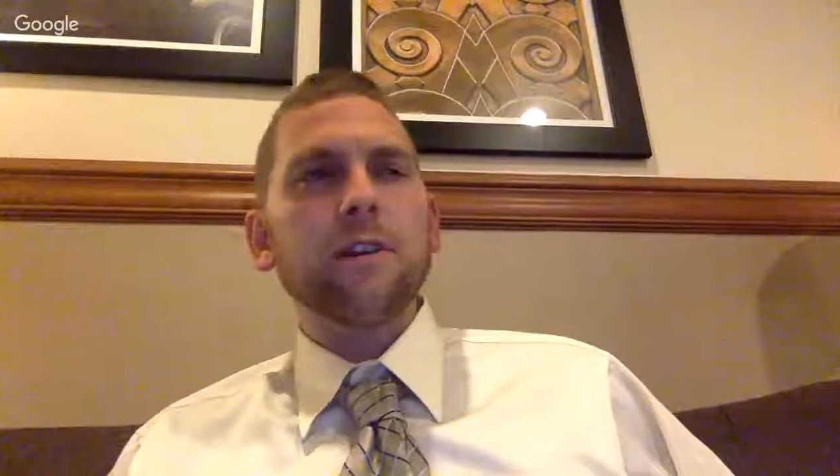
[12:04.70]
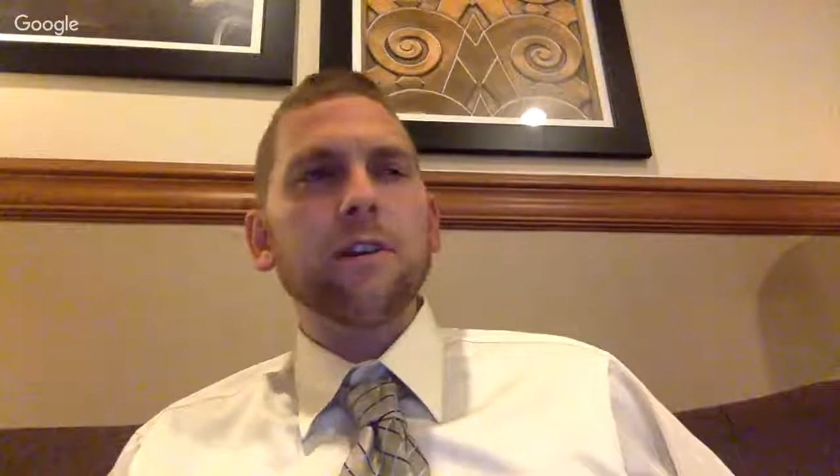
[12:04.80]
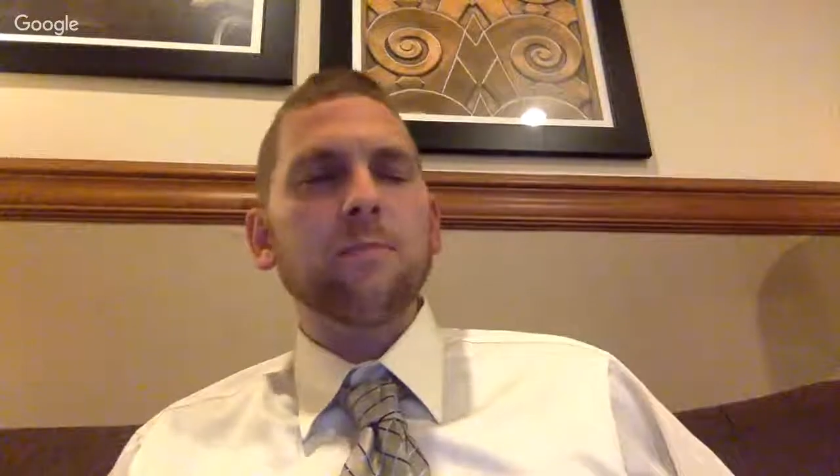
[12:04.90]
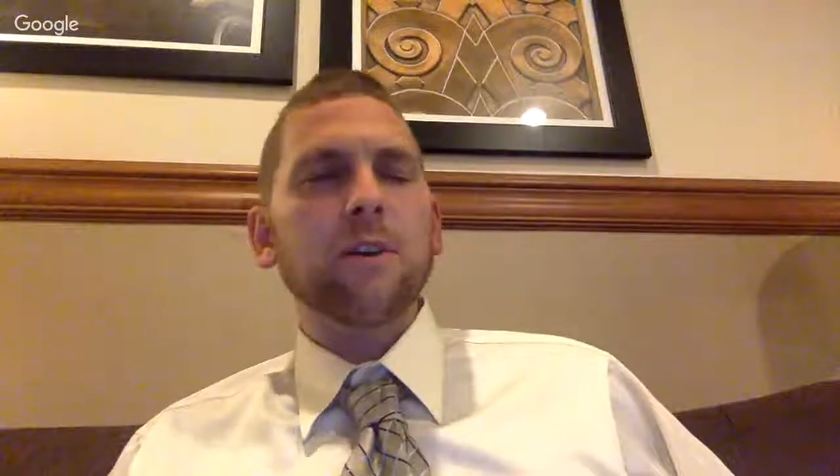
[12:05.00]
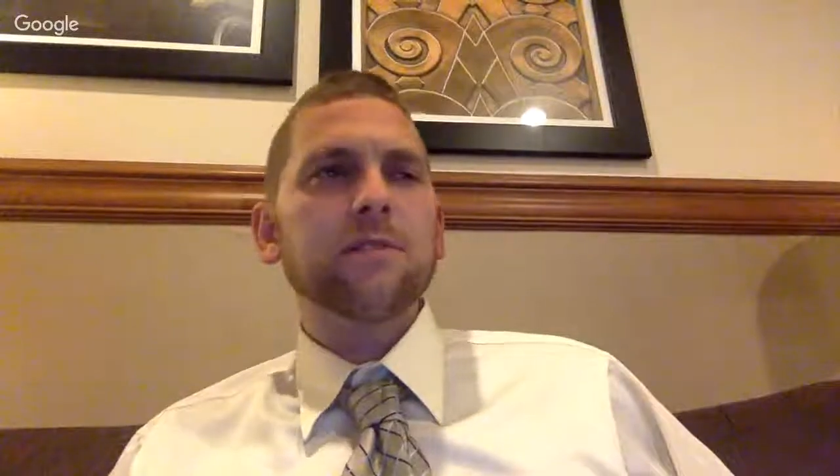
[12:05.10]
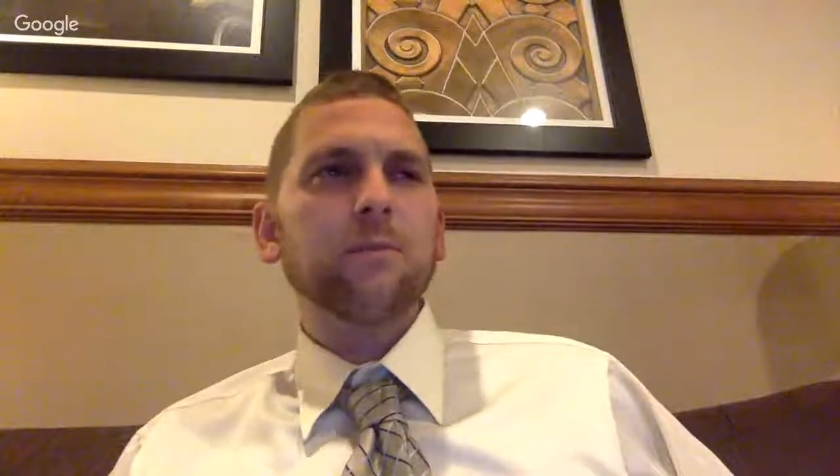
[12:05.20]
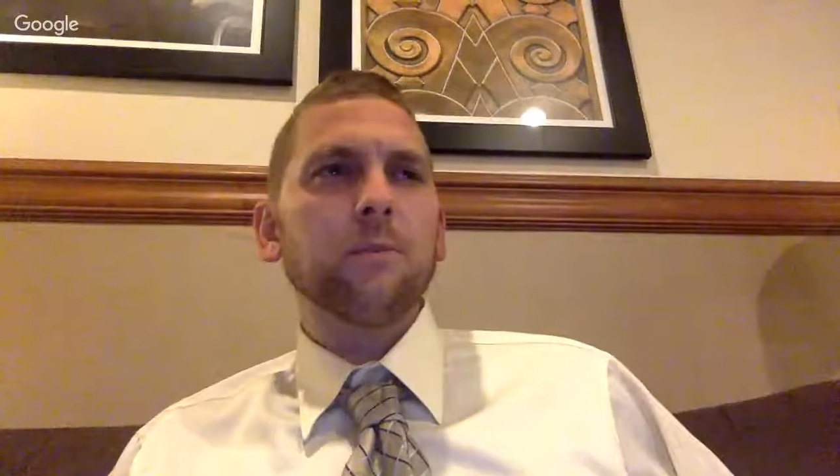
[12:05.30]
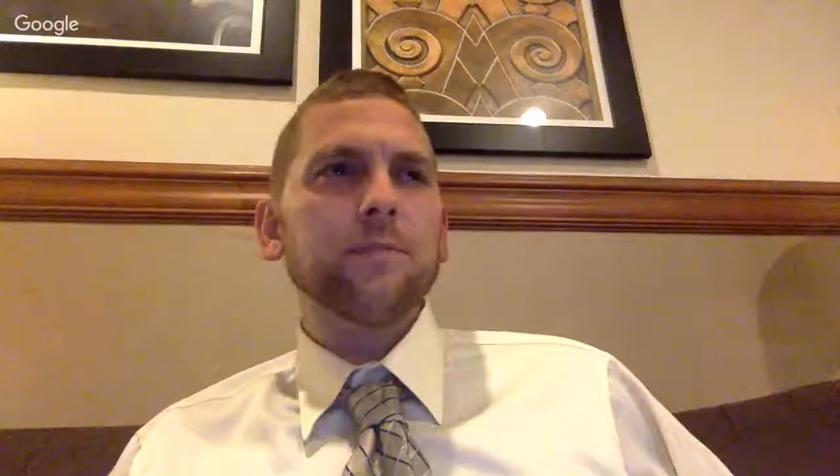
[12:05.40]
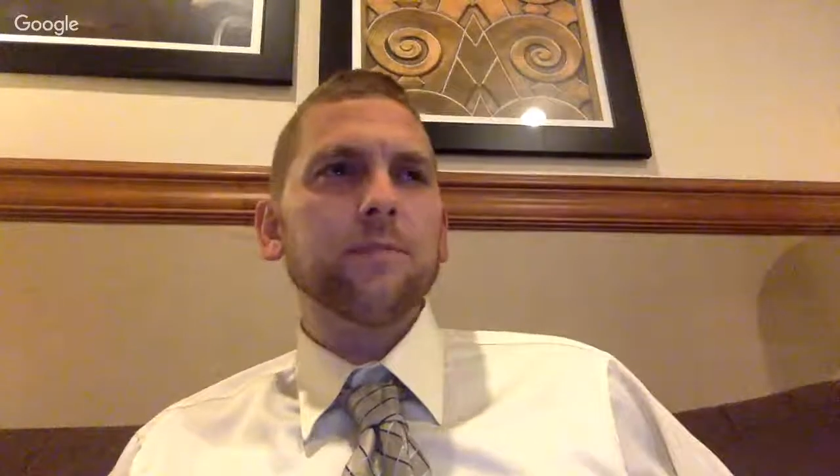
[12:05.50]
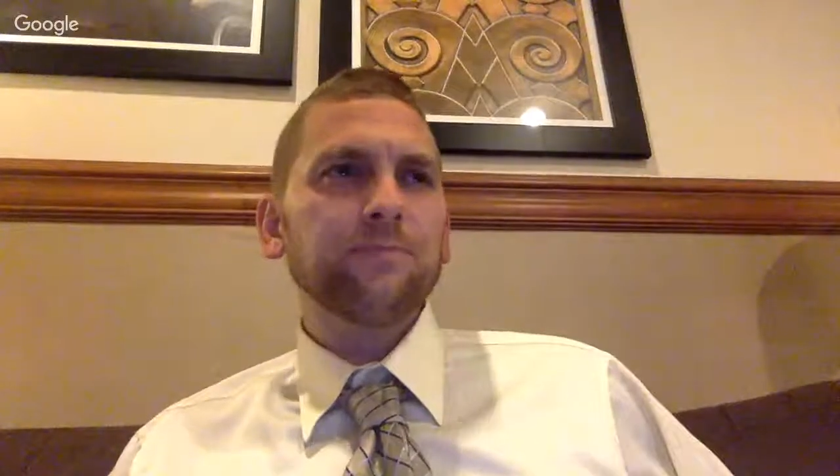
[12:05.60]
or an in-person
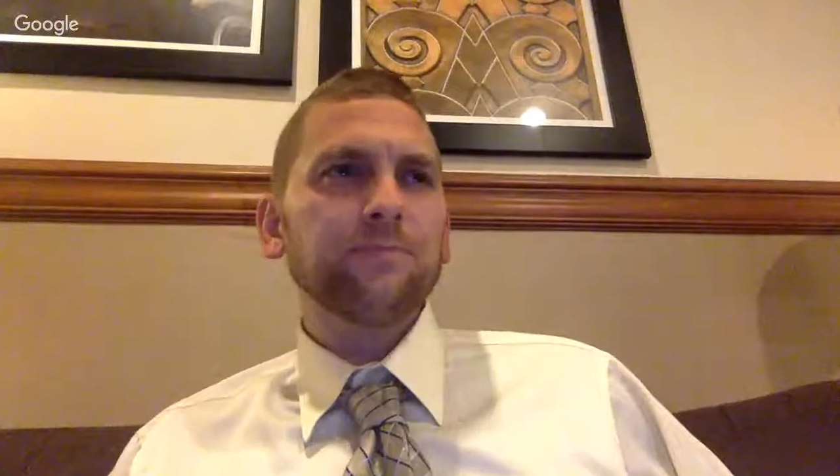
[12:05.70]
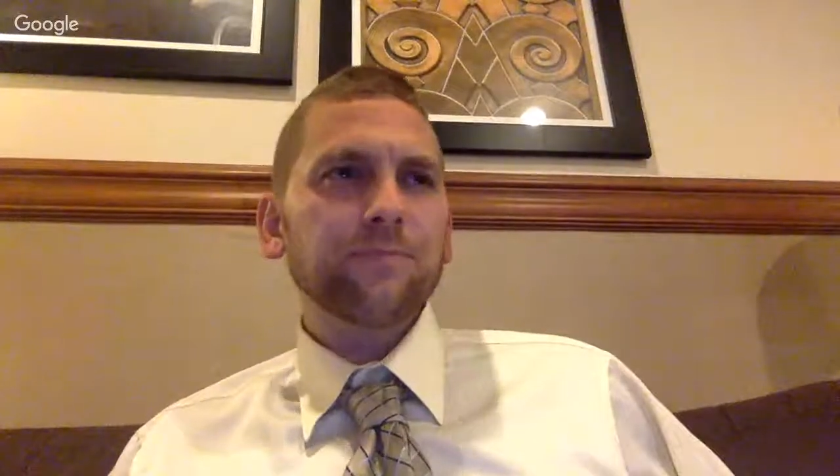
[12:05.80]
one,